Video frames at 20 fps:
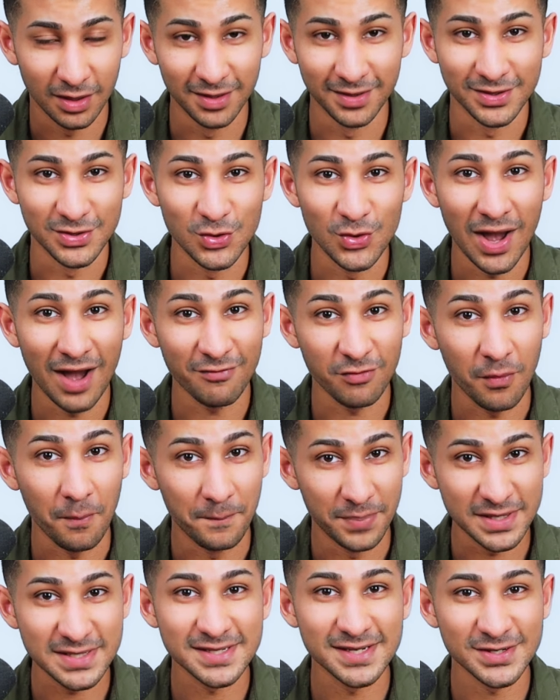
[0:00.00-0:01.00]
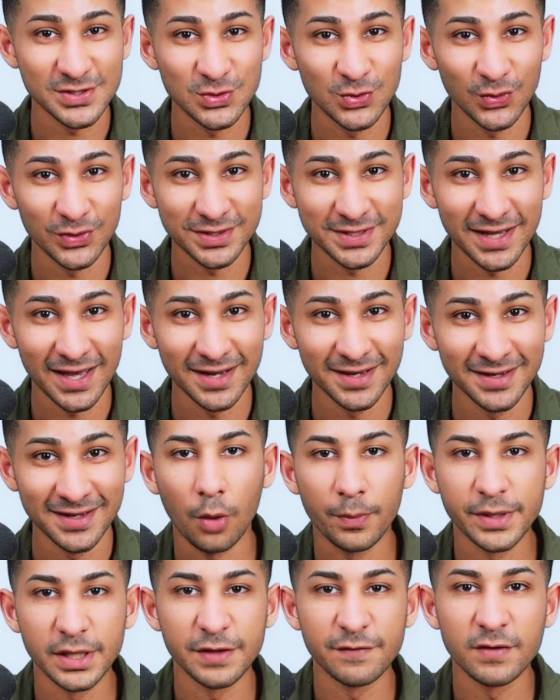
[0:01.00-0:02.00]
you have a business to attend, I'll
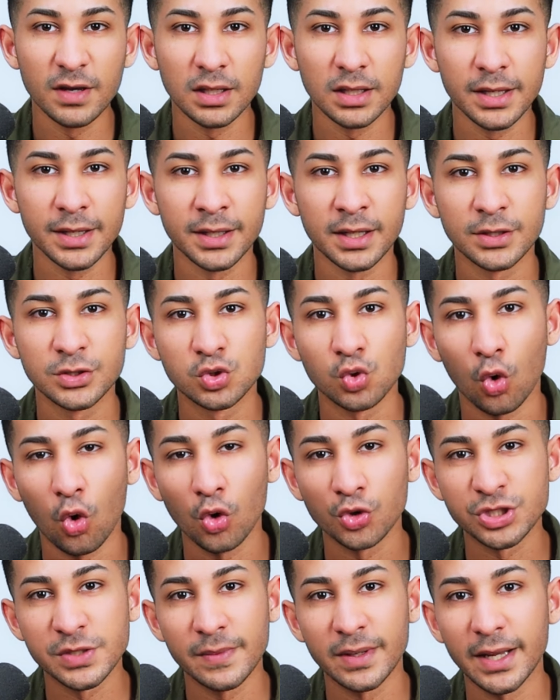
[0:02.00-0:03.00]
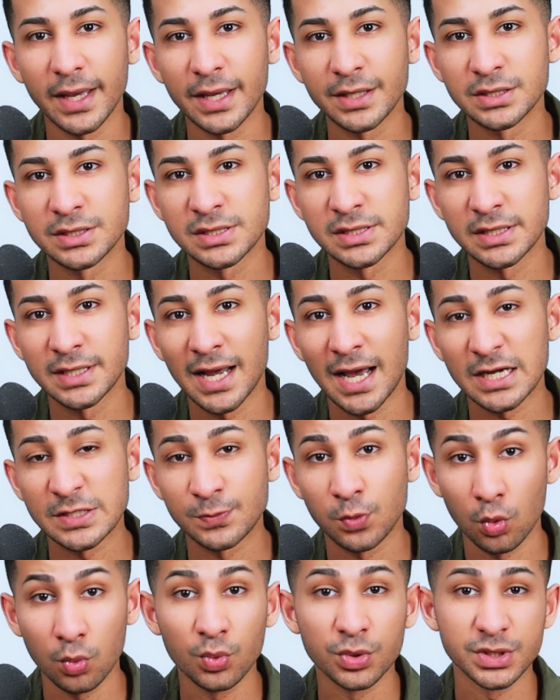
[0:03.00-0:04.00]
be leaving a link to Ultimate Agency
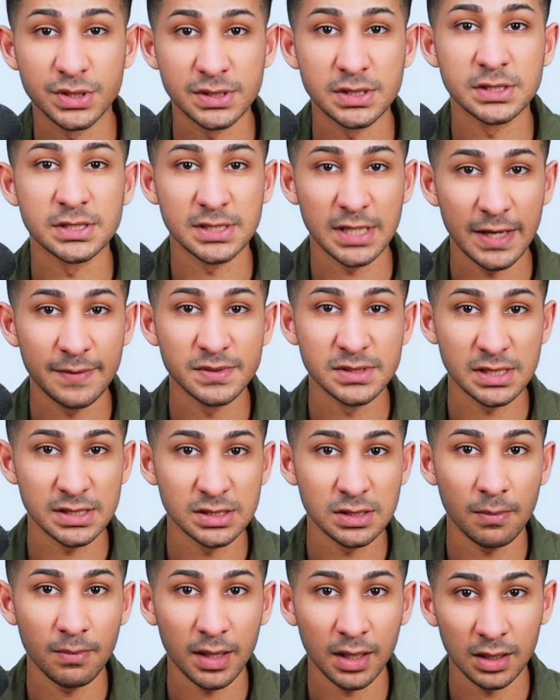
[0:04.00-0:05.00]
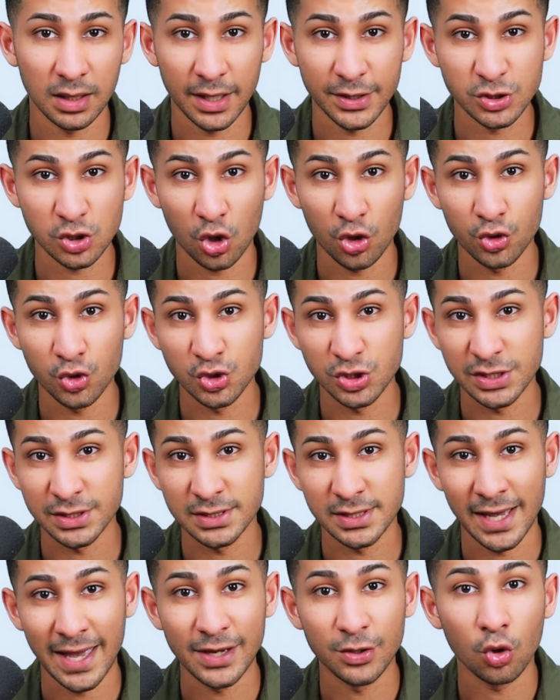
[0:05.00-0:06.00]
Dashboard, which is the same system my clients are using
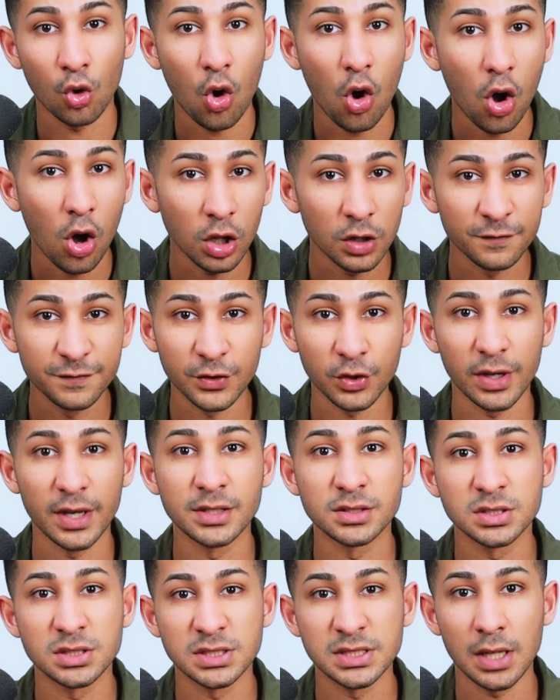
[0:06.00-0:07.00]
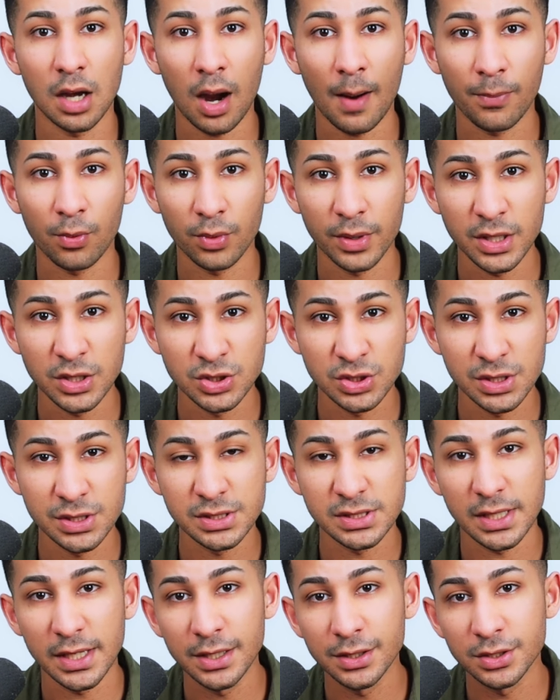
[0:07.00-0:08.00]
to handle all of their agency
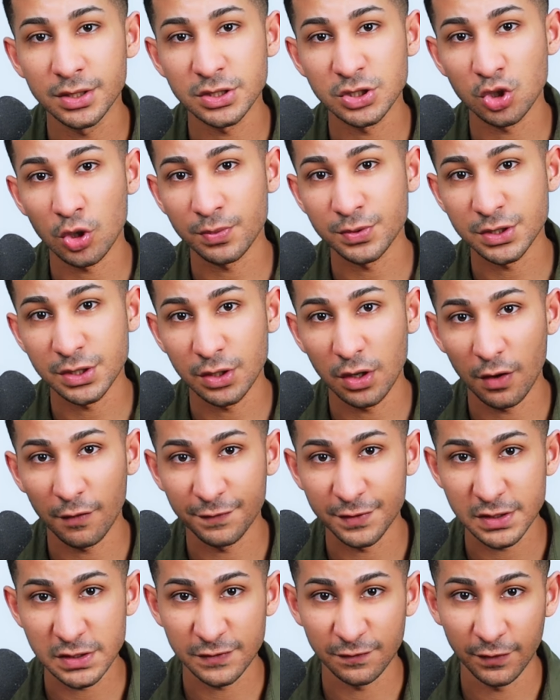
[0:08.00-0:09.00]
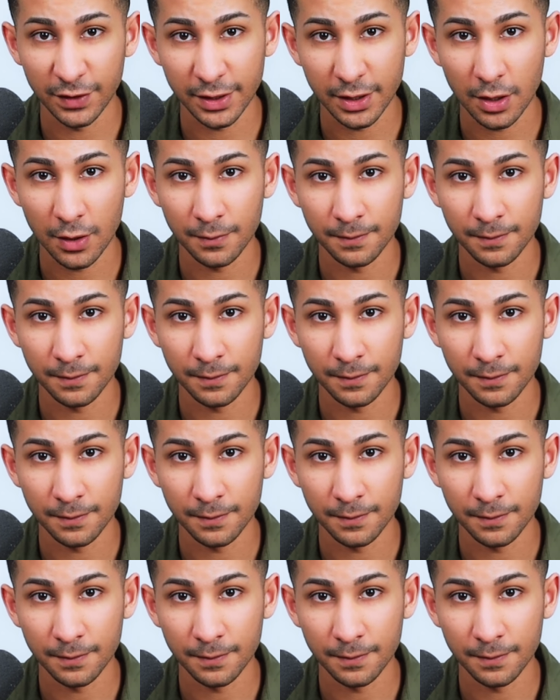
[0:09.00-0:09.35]
operations, in the description of this video.